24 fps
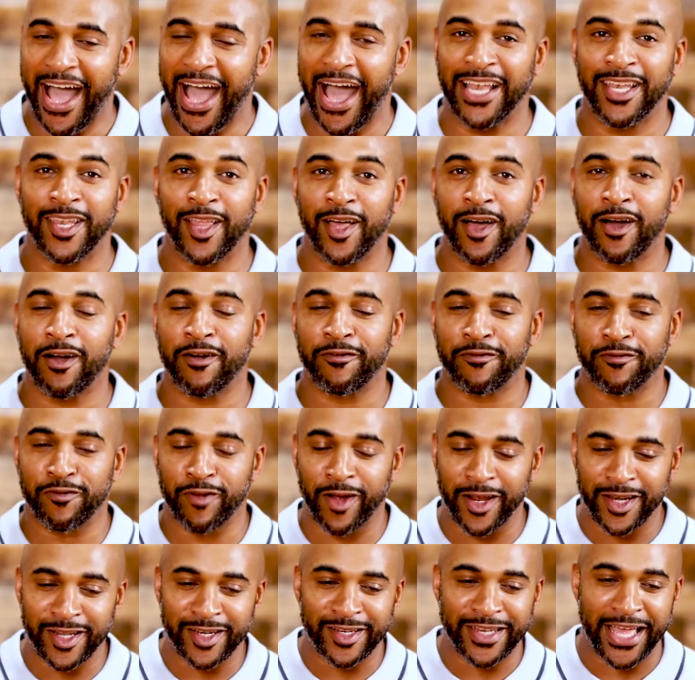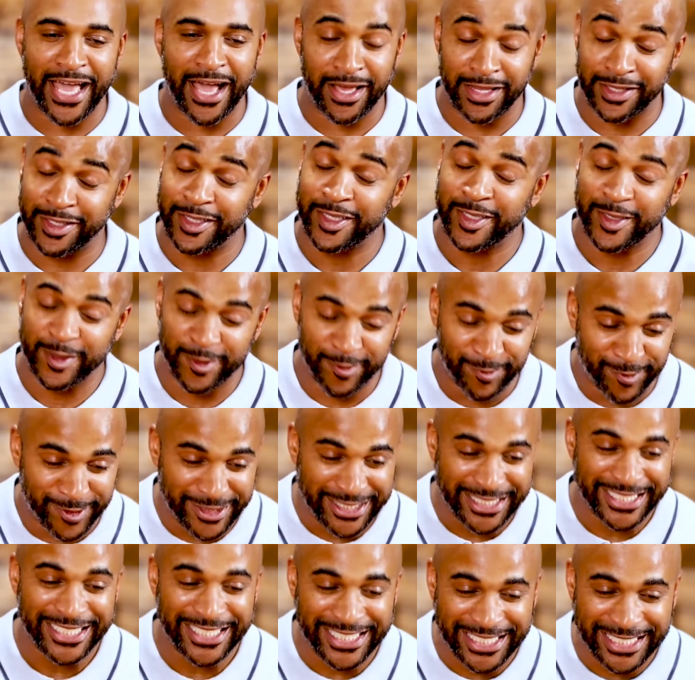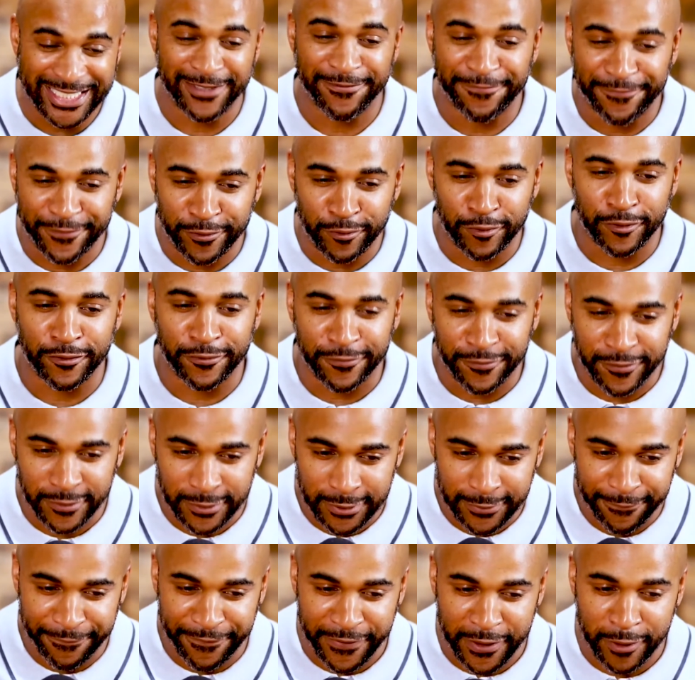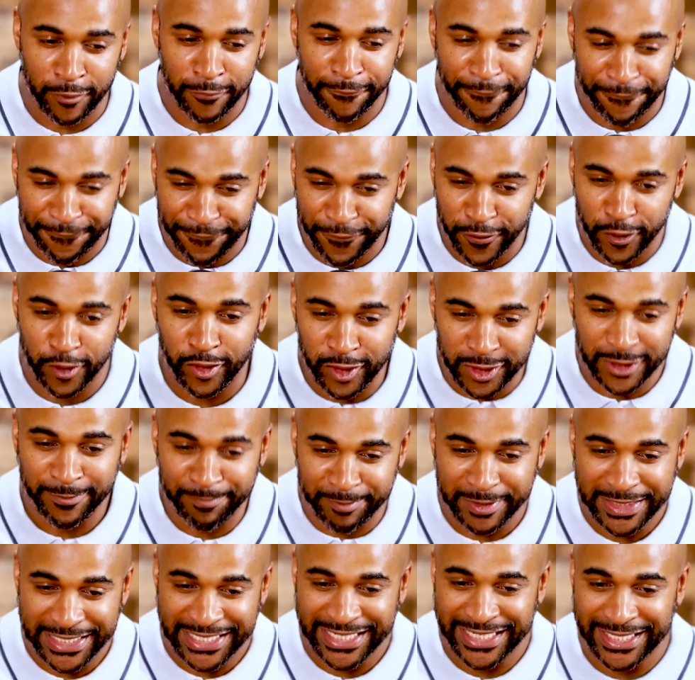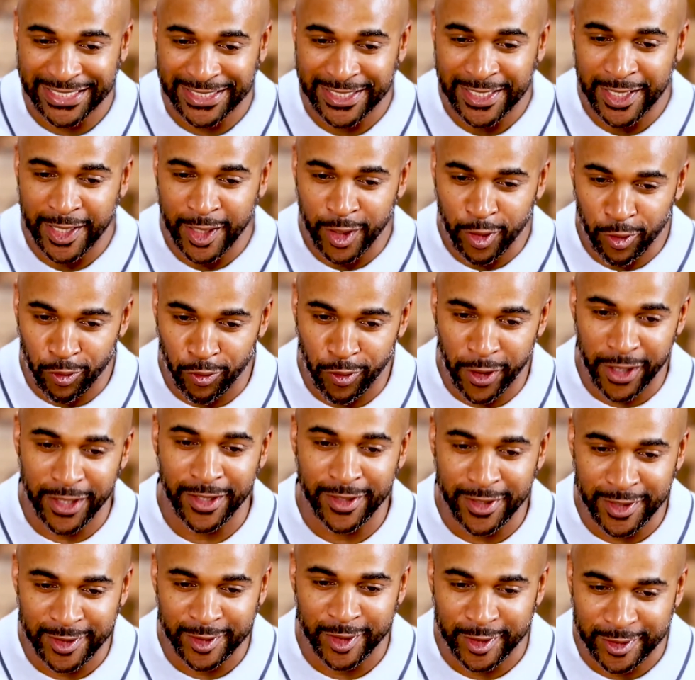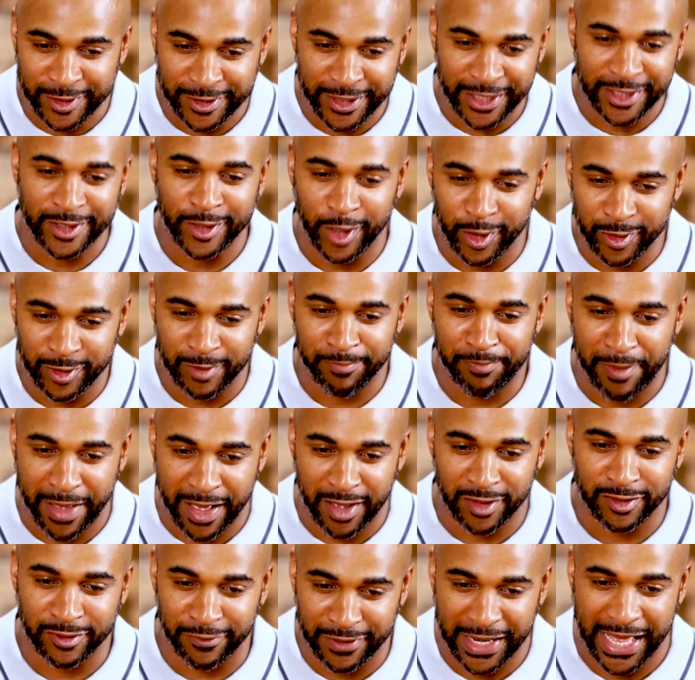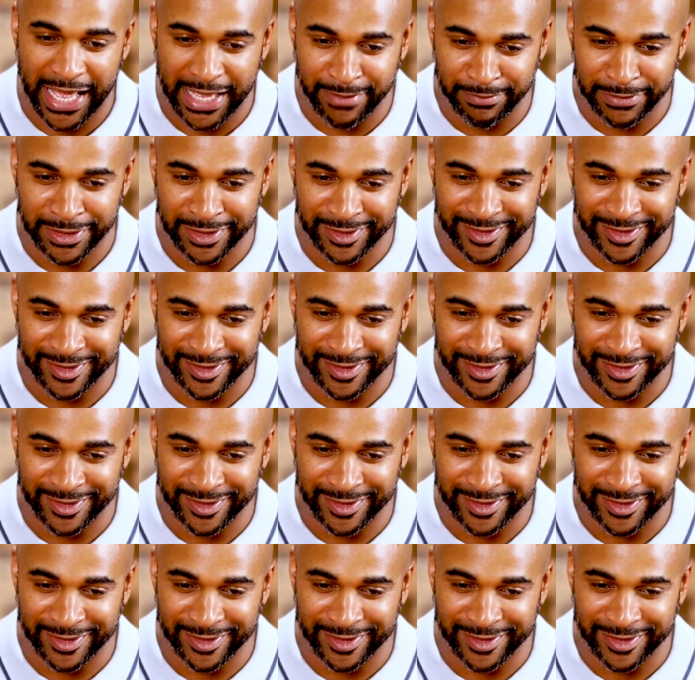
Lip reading: I love running down the field full speed, running into 600 pounds of linemen.